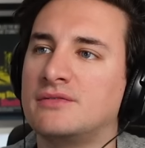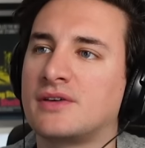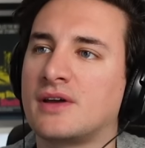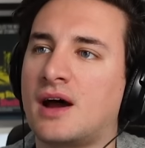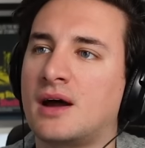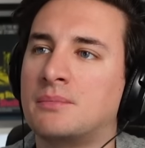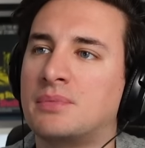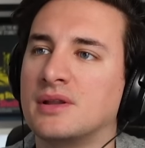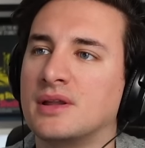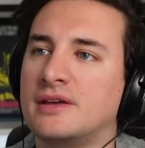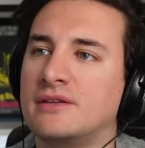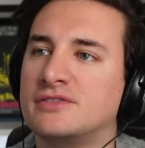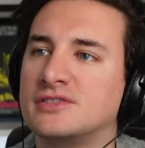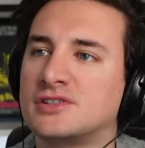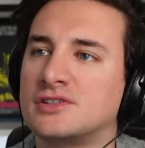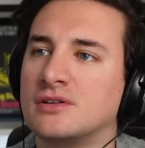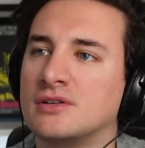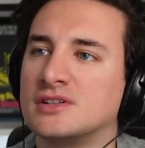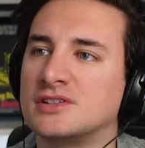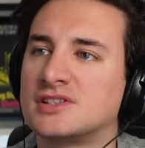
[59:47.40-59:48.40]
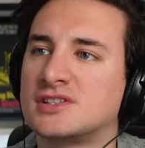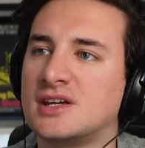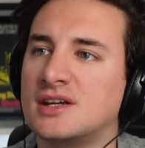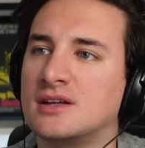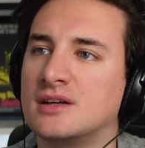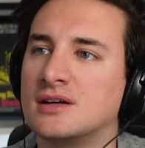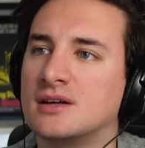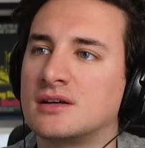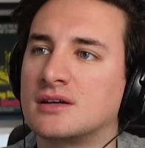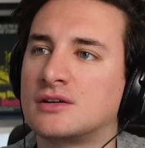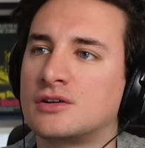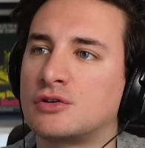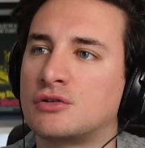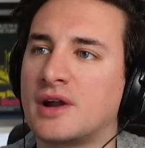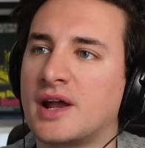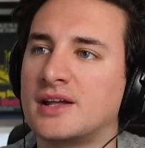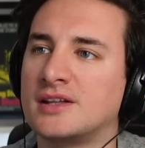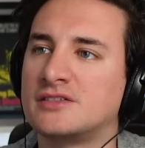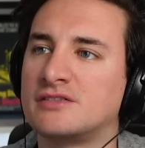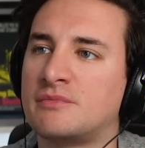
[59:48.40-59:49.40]
I believe it's another Cena
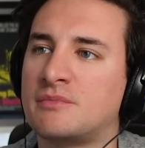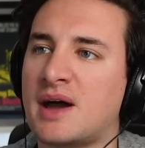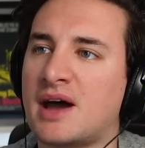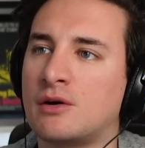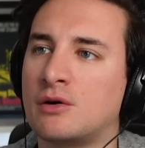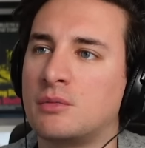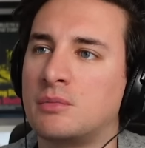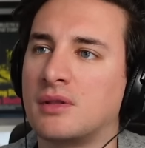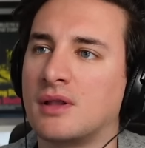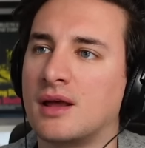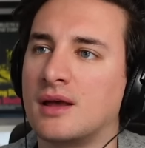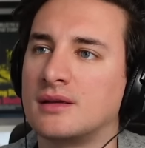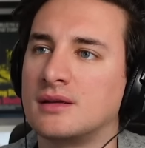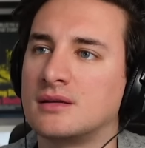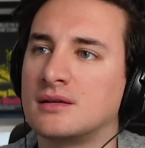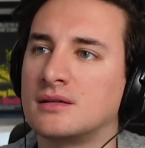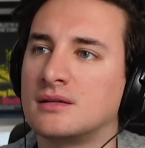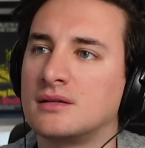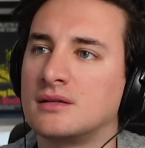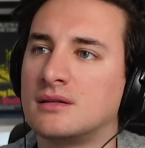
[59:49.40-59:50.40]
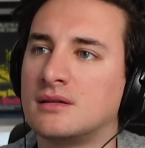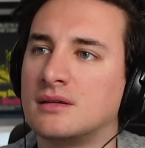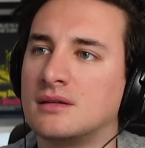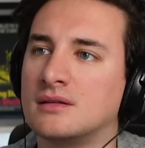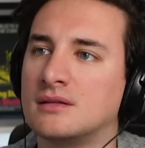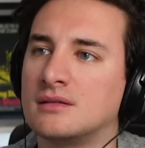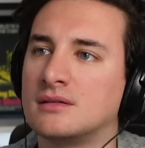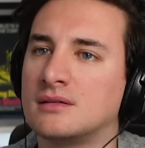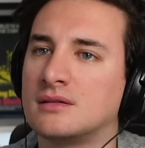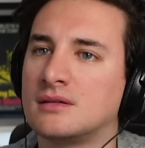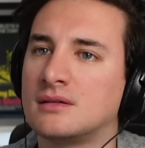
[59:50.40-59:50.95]
creative power play. That... No, it is